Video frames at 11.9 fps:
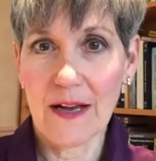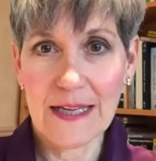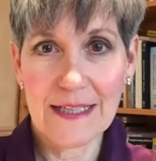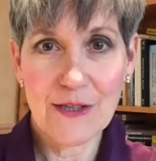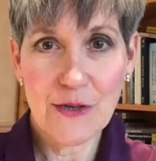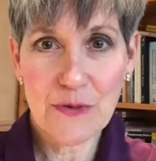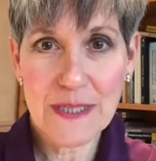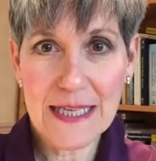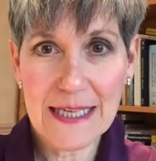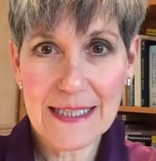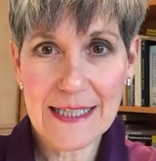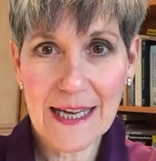
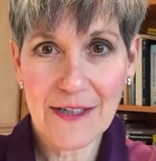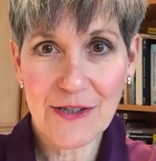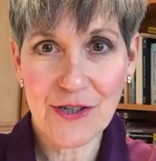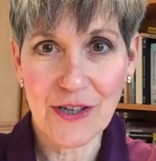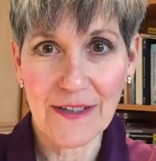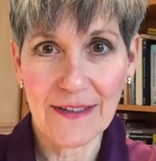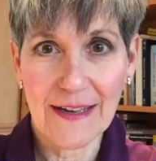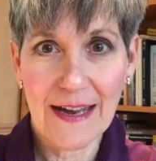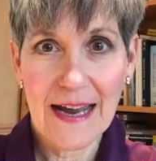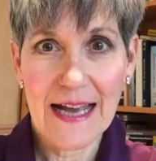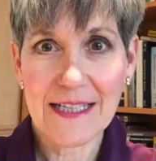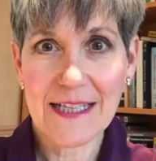using intention
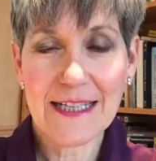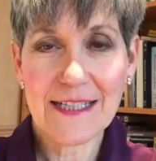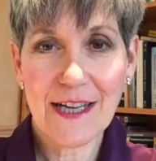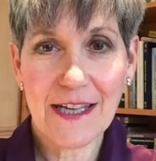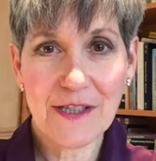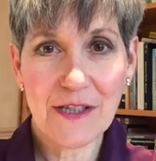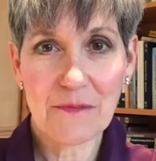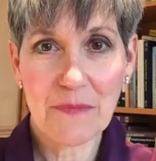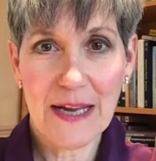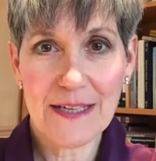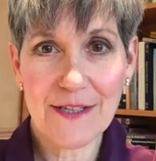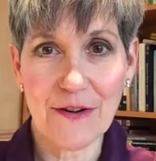as an intention
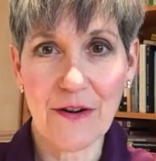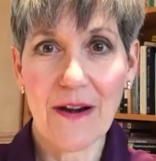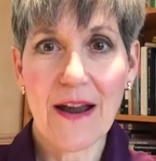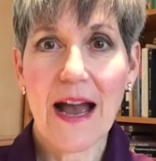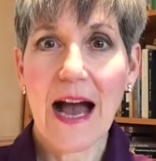master,